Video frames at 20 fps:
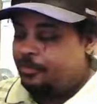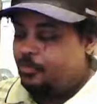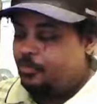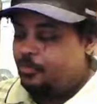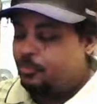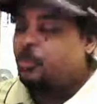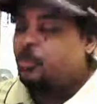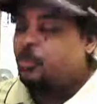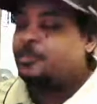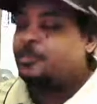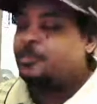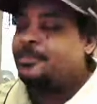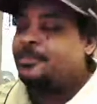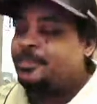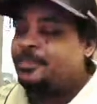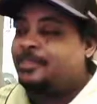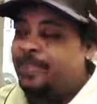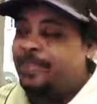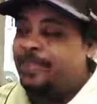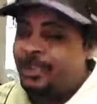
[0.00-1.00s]
to an
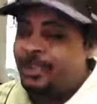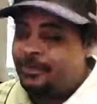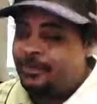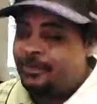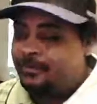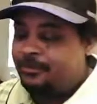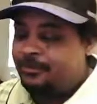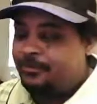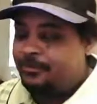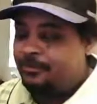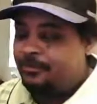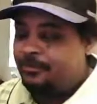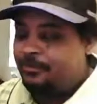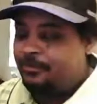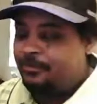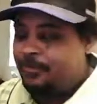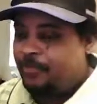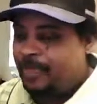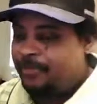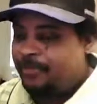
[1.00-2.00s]
extent
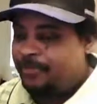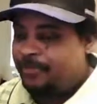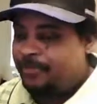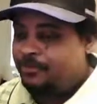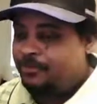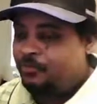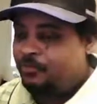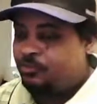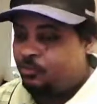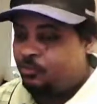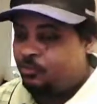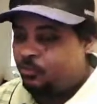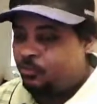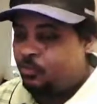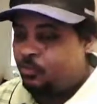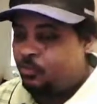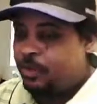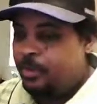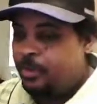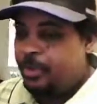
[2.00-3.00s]
that is
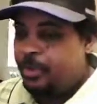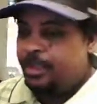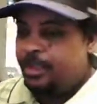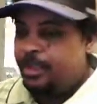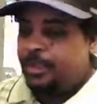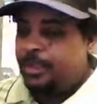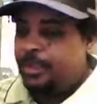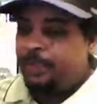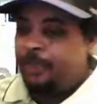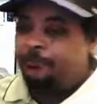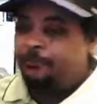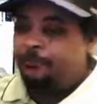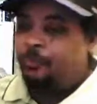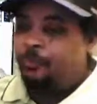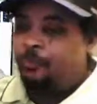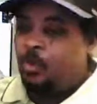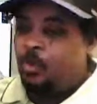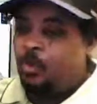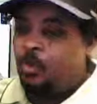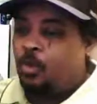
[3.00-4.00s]
true. If
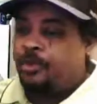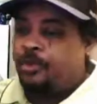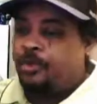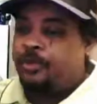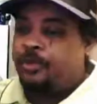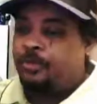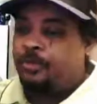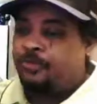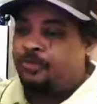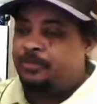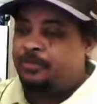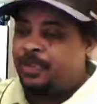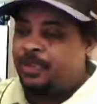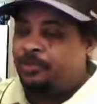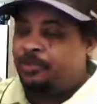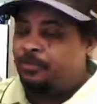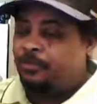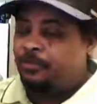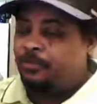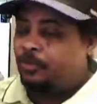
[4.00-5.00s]
you one of them that
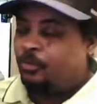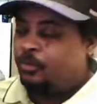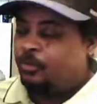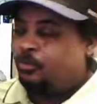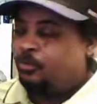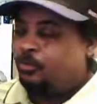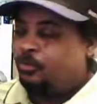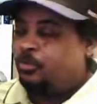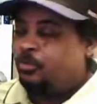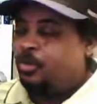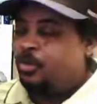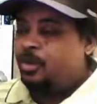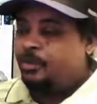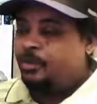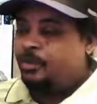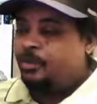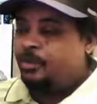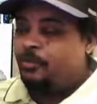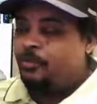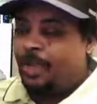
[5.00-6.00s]

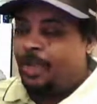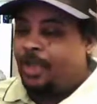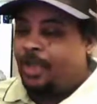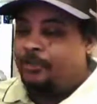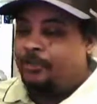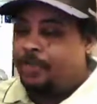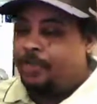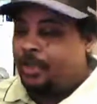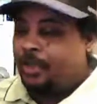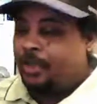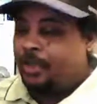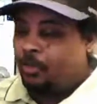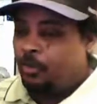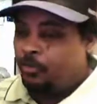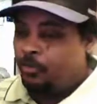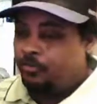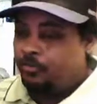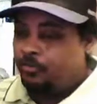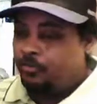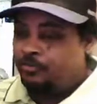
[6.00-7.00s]
you gotta be at
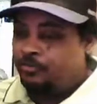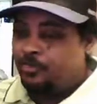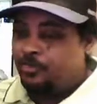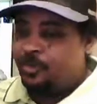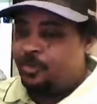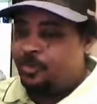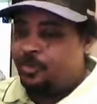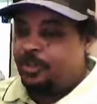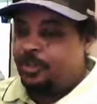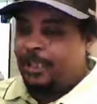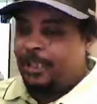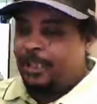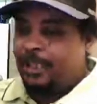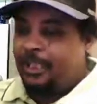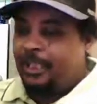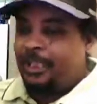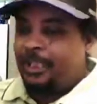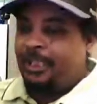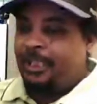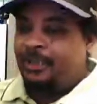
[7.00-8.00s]
home.
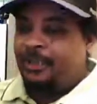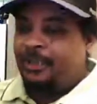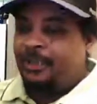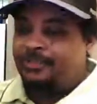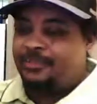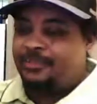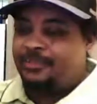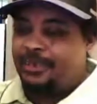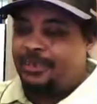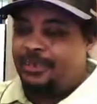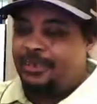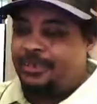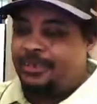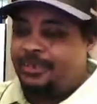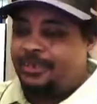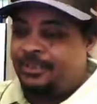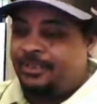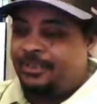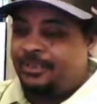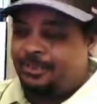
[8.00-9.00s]
And I say it
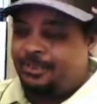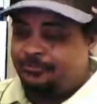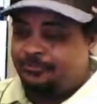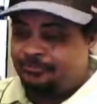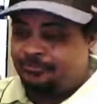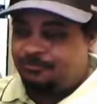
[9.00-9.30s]
again.